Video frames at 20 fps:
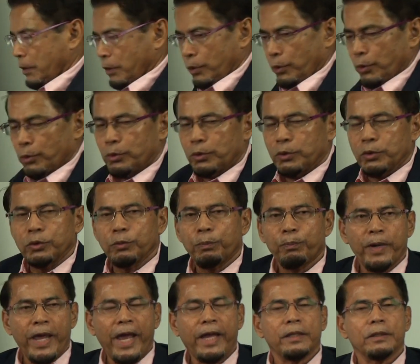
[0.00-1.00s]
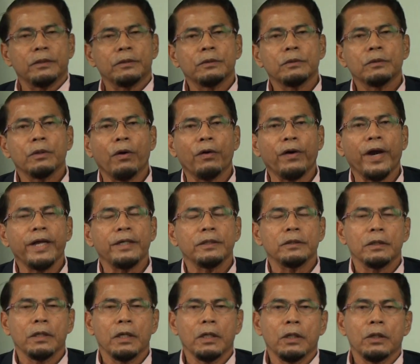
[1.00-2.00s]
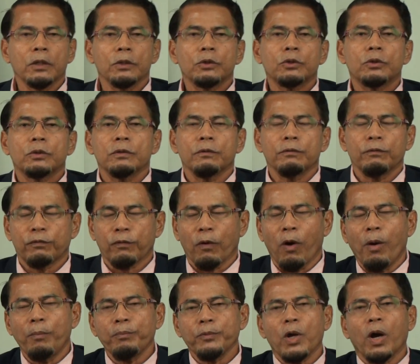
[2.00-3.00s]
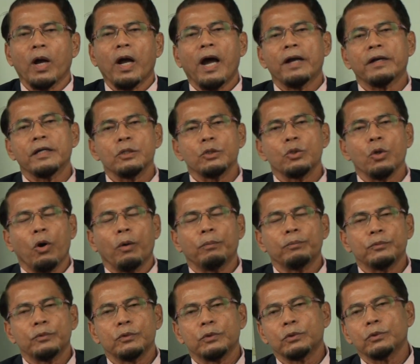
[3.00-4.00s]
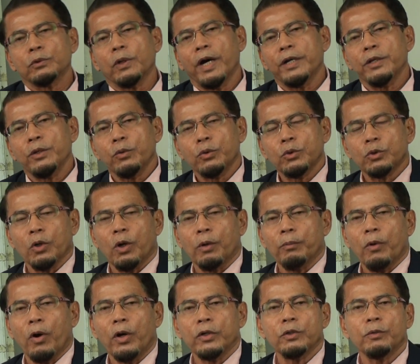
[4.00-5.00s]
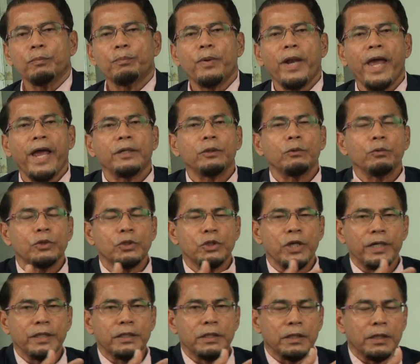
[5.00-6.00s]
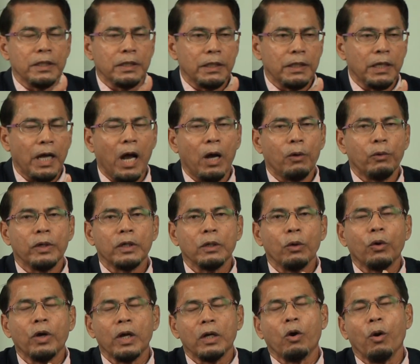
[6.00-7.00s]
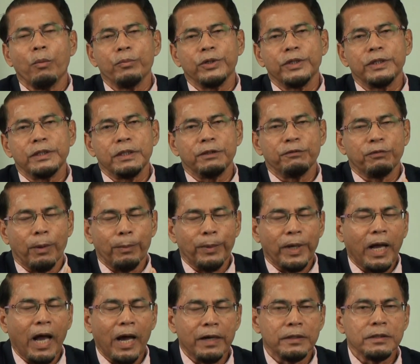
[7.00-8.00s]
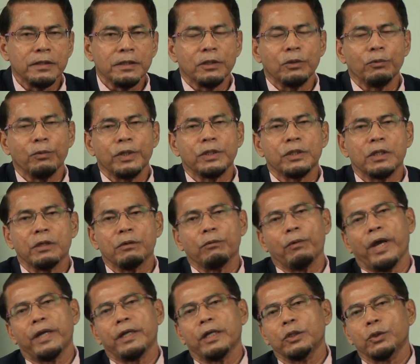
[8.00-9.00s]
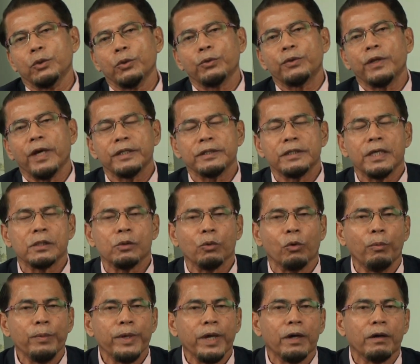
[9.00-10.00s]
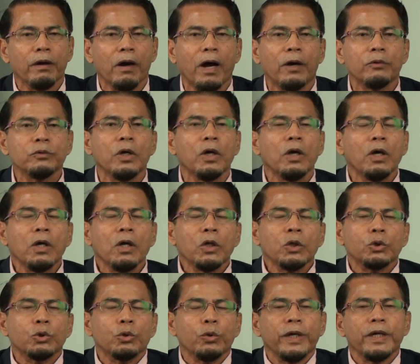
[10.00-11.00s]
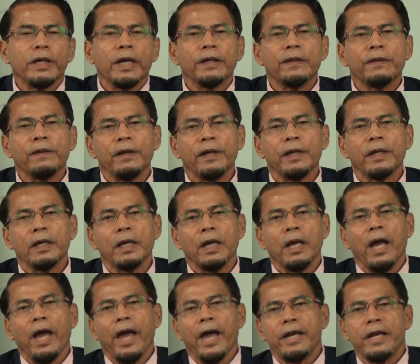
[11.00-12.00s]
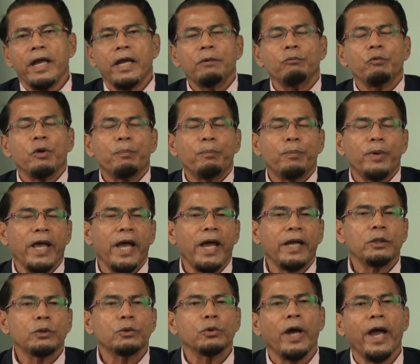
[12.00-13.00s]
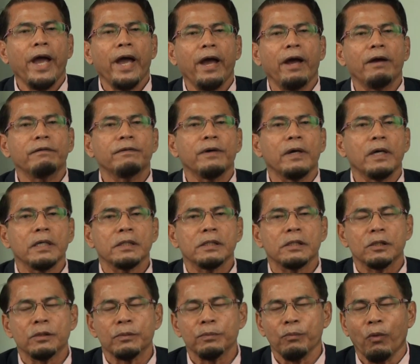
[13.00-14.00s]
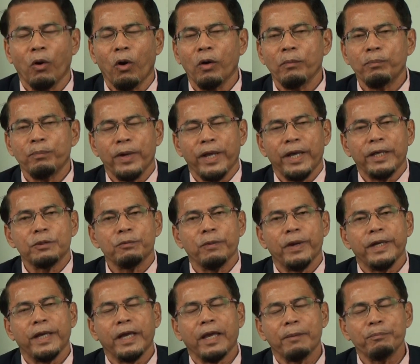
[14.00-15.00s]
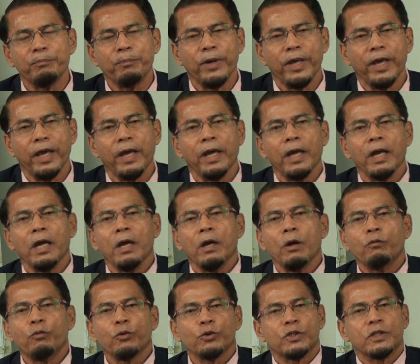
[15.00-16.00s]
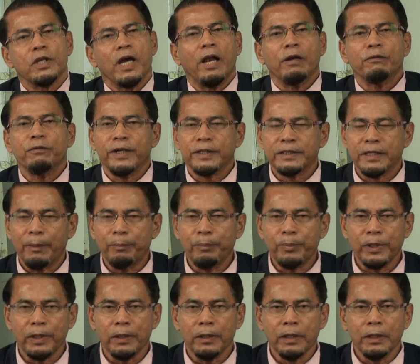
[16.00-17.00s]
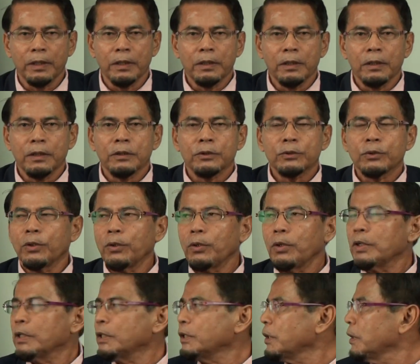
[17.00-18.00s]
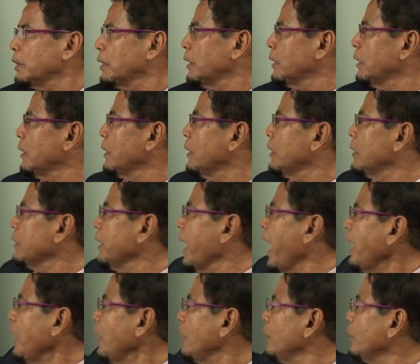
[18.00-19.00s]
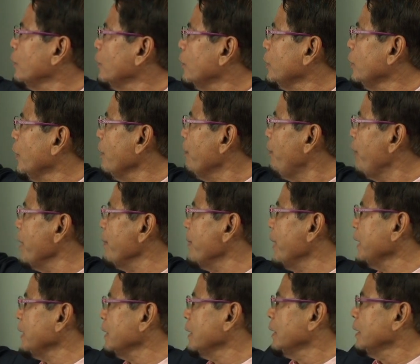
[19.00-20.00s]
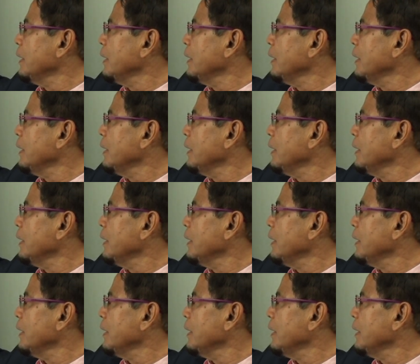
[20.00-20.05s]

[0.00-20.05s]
you plan, all right, from your current job to a new job, or you plan to change our local community from the current situation where the youth are just roaming around doing nothing, and then we plan to have a small place where they can play futsal, for example. So then you implement